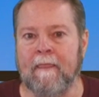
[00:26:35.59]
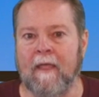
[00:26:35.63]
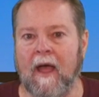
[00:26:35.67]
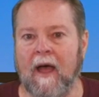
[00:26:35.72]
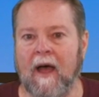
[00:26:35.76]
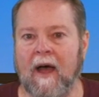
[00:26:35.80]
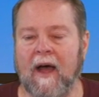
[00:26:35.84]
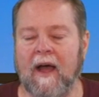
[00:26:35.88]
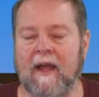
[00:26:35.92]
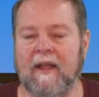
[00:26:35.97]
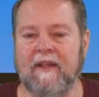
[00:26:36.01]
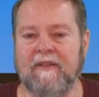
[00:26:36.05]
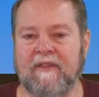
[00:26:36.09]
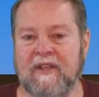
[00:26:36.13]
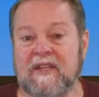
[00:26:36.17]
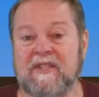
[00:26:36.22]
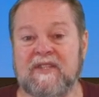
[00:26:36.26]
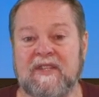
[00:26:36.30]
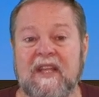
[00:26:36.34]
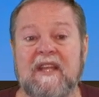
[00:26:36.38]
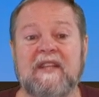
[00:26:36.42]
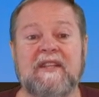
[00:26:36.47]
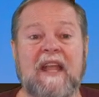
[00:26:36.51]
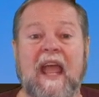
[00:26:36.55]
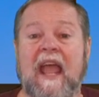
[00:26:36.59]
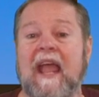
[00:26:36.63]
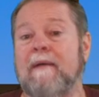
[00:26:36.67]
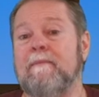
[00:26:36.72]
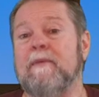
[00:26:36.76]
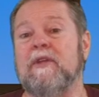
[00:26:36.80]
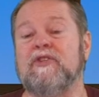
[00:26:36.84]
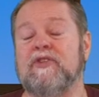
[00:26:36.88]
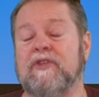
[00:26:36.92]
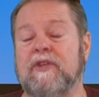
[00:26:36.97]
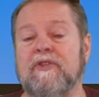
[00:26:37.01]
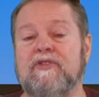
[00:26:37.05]
Uh, this did
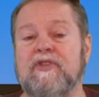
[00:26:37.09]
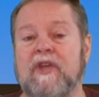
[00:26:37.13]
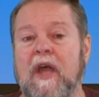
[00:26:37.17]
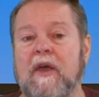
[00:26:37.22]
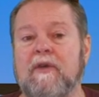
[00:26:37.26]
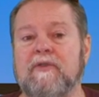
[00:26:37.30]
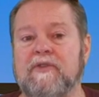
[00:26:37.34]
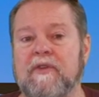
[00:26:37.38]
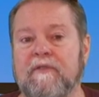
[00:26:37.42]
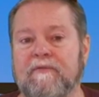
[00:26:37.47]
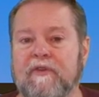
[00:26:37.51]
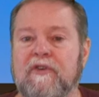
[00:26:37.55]
damage to Joseph.